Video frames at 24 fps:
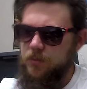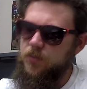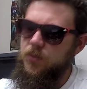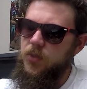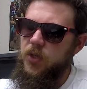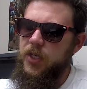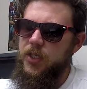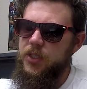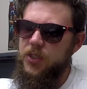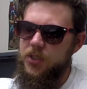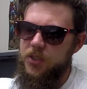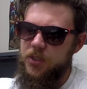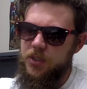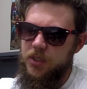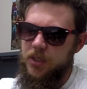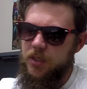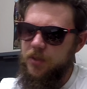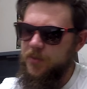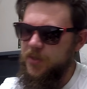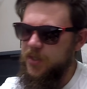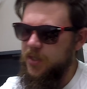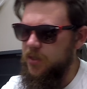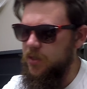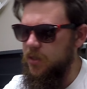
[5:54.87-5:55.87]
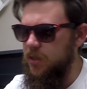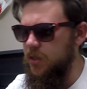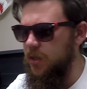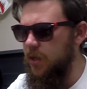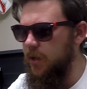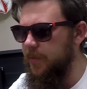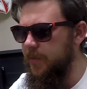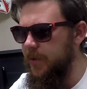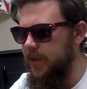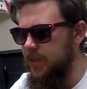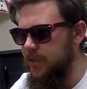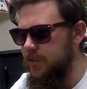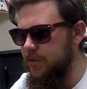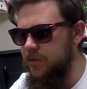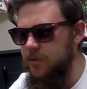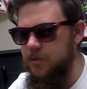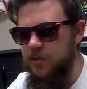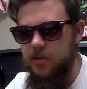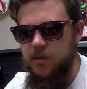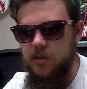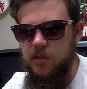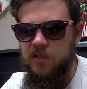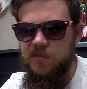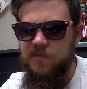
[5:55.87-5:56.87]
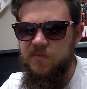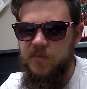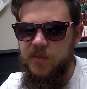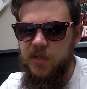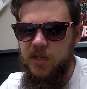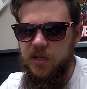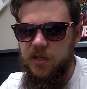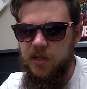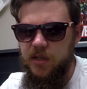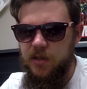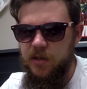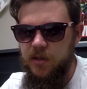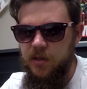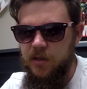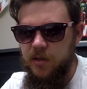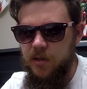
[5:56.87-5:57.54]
branches come in and knock capacitors off my